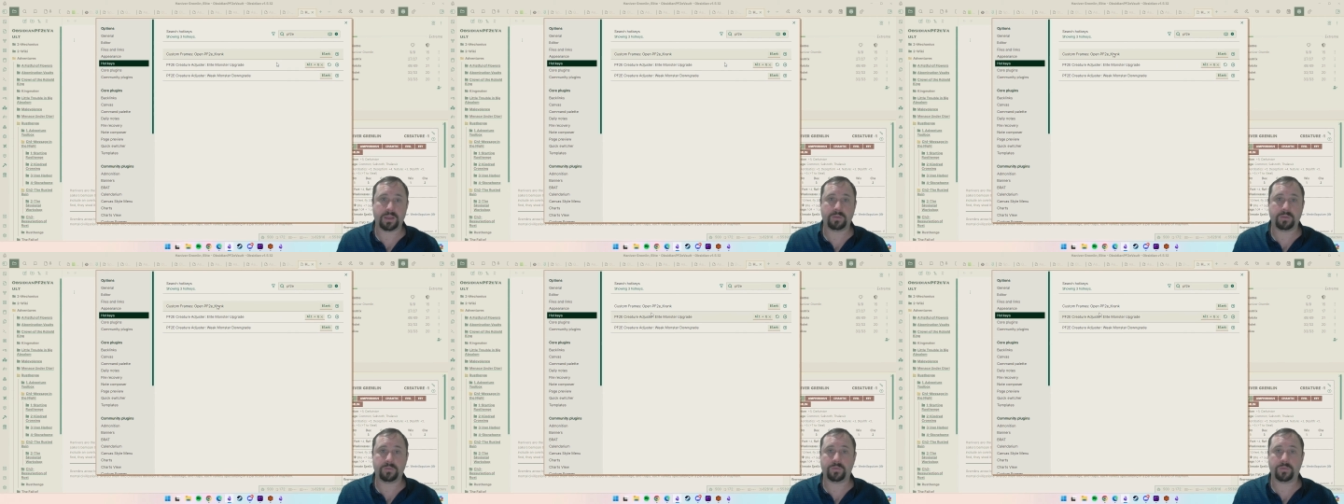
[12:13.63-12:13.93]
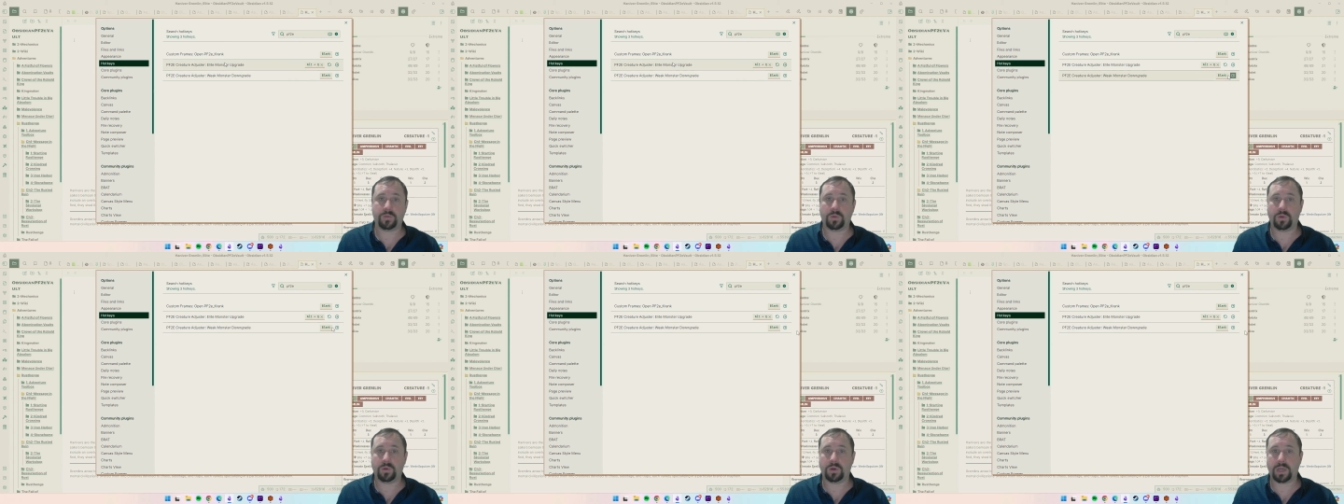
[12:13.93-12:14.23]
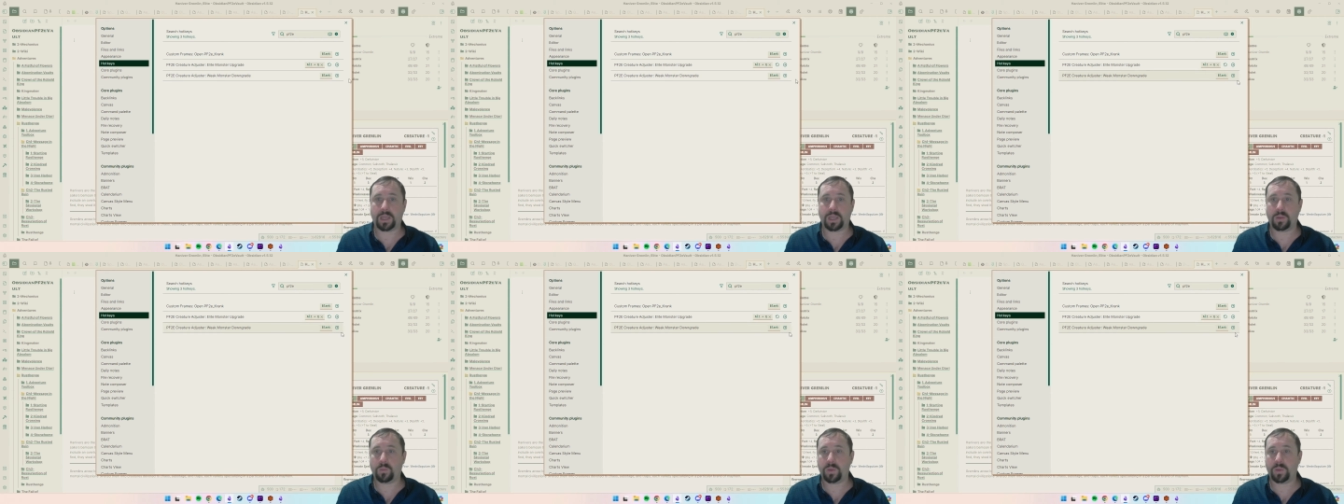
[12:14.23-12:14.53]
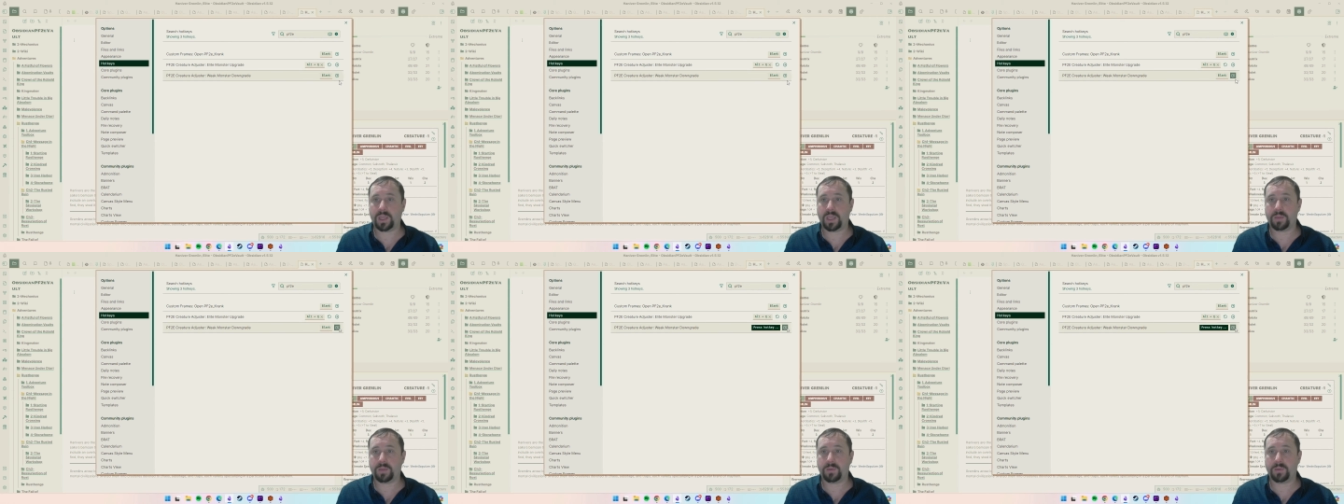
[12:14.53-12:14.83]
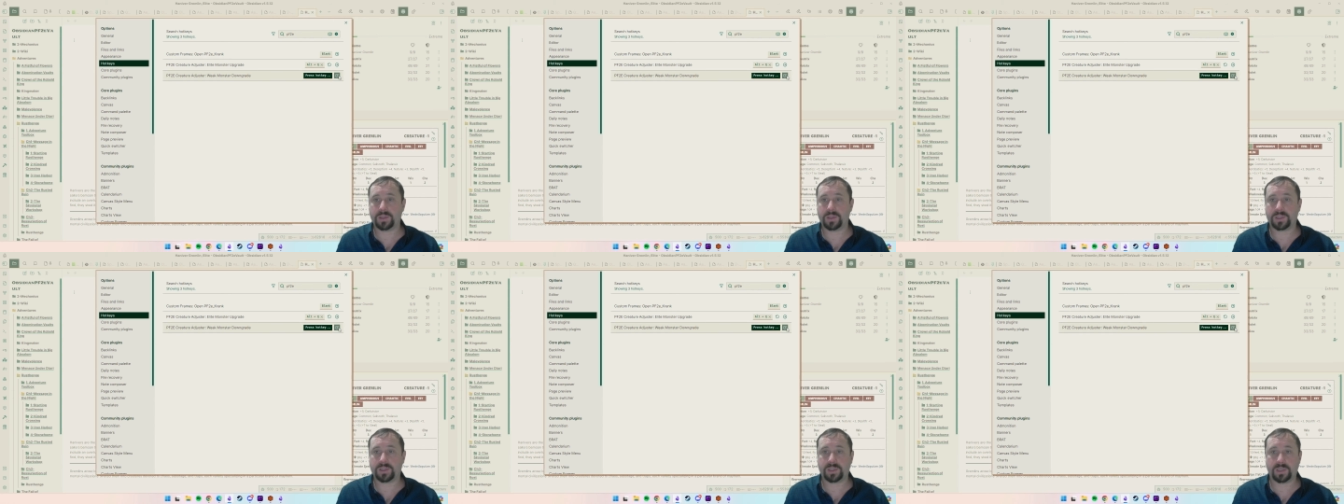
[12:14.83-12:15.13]
And then for a
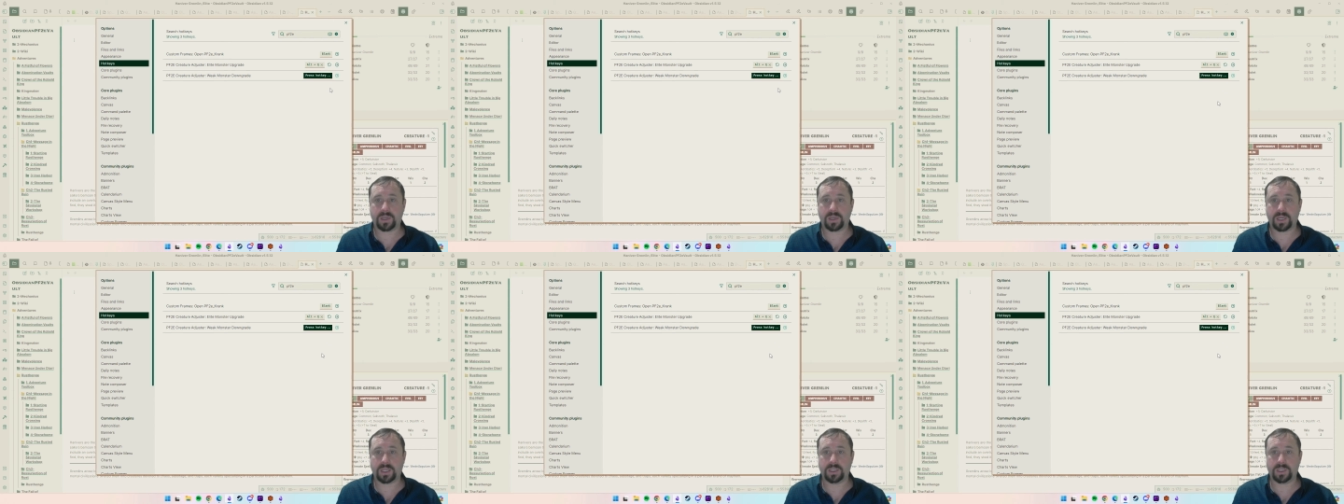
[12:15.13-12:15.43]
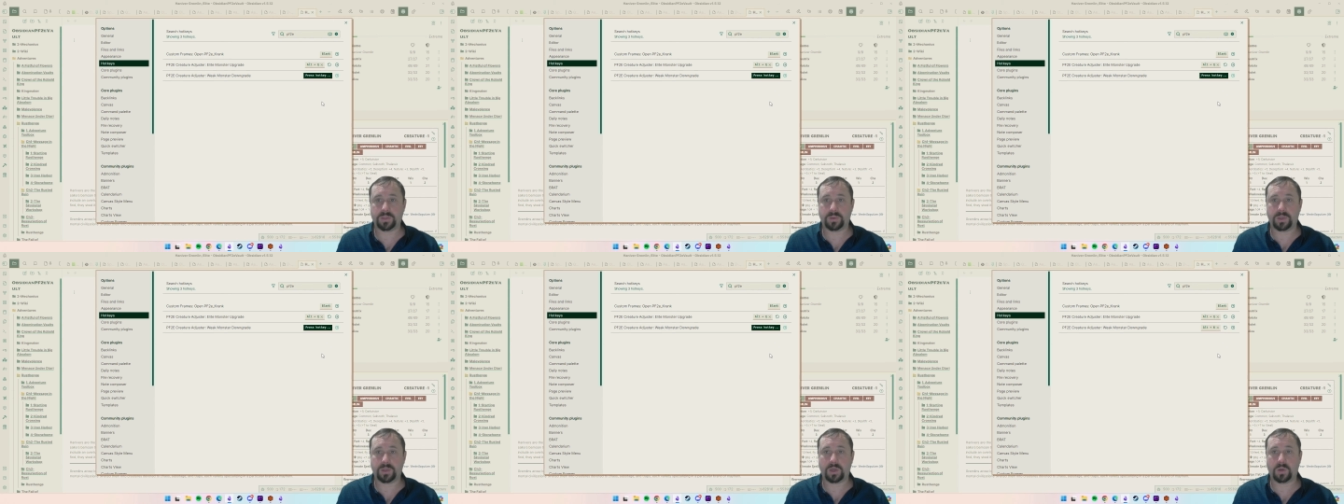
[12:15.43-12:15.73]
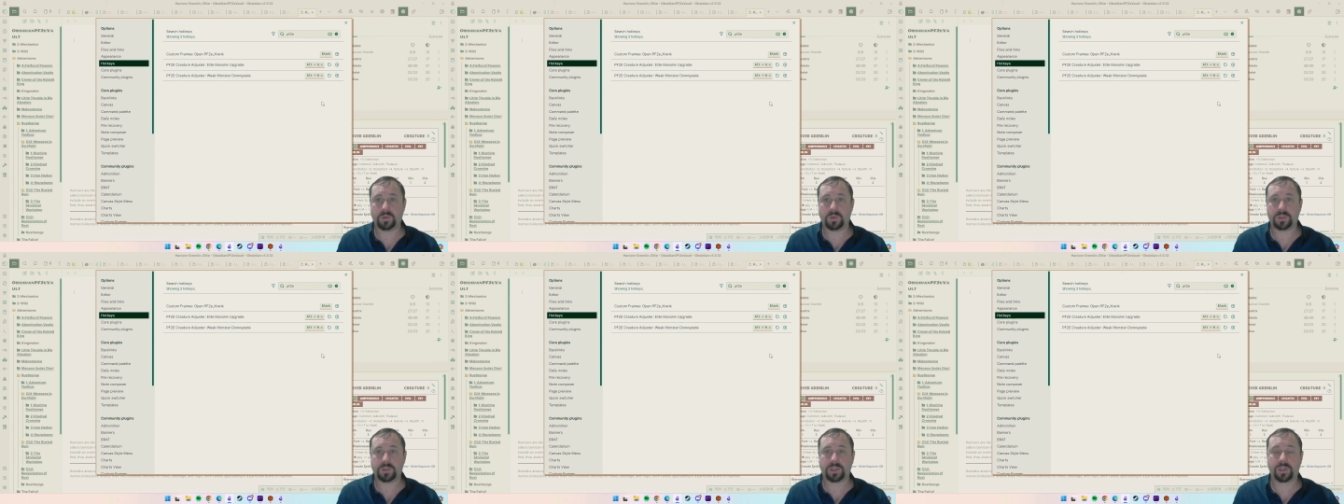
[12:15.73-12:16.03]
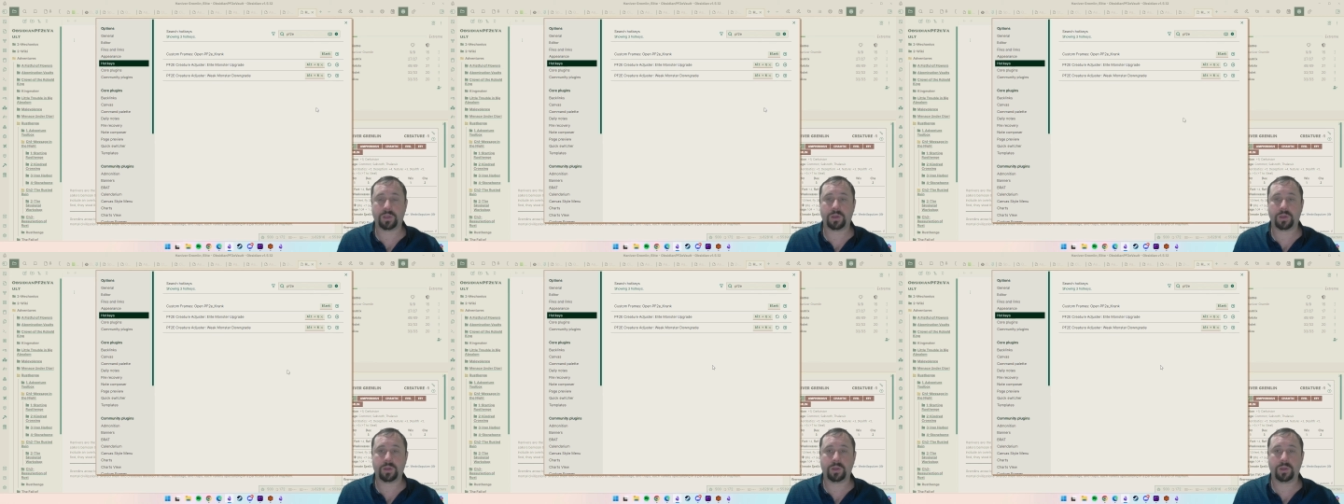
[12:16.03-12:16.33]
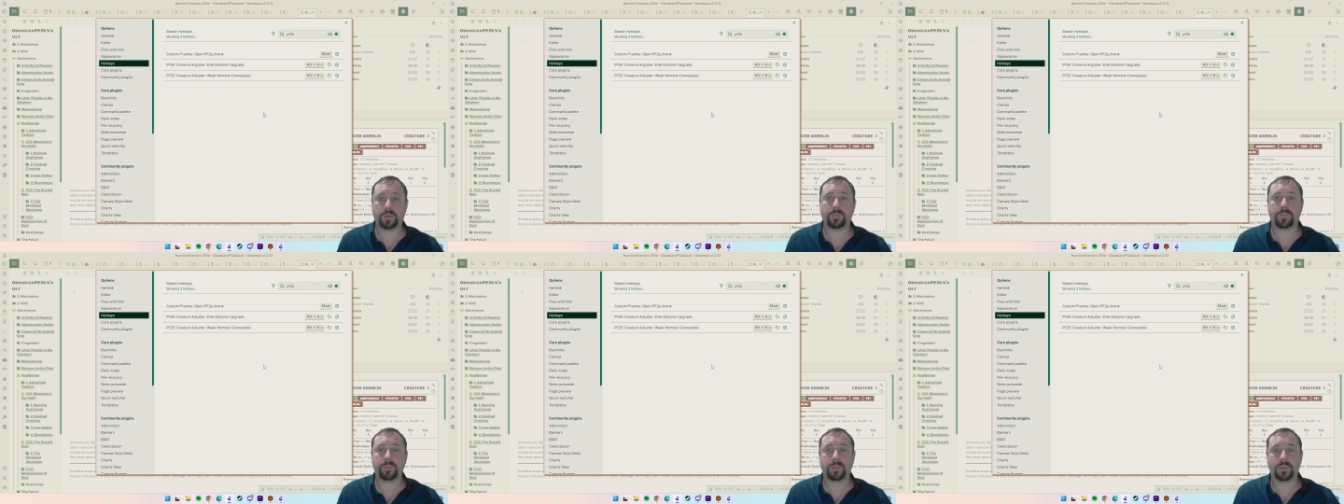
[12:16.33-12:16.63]
weak monster, I can do an Alt
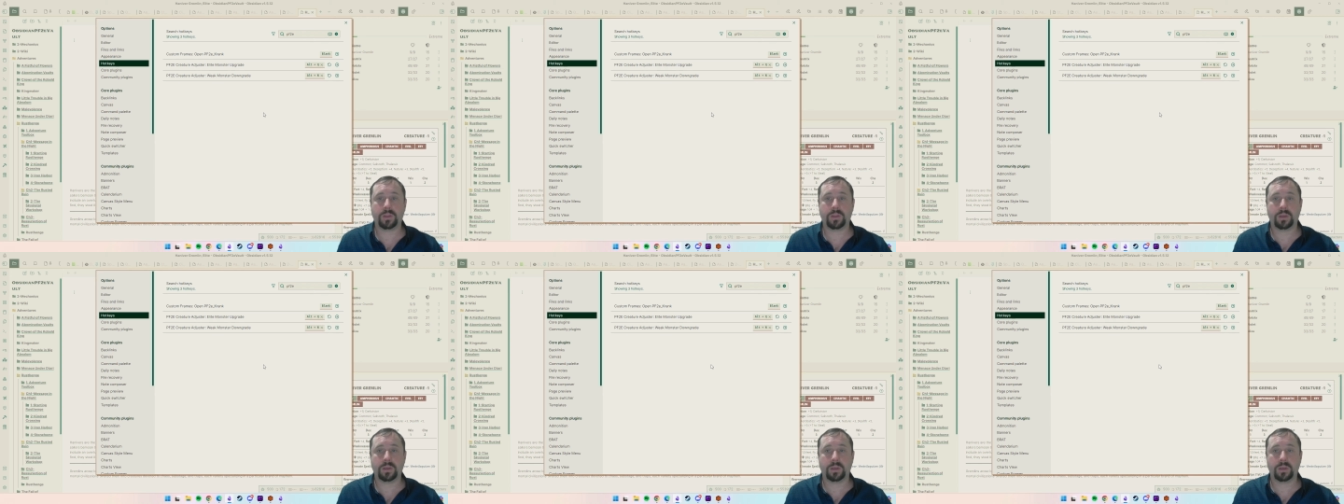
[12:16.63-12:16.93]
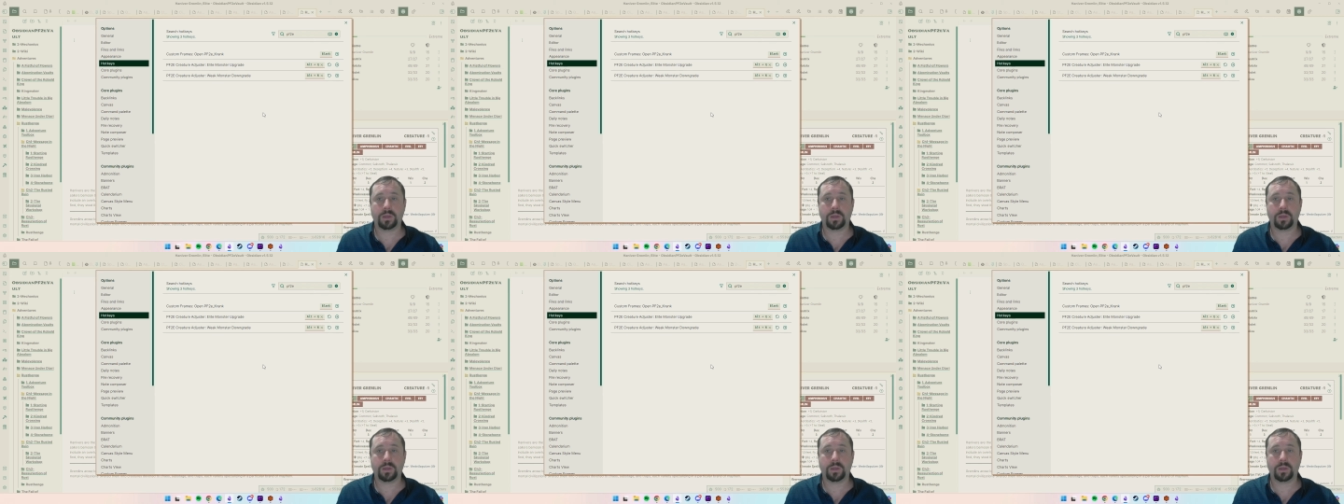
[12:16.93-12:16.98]
Q.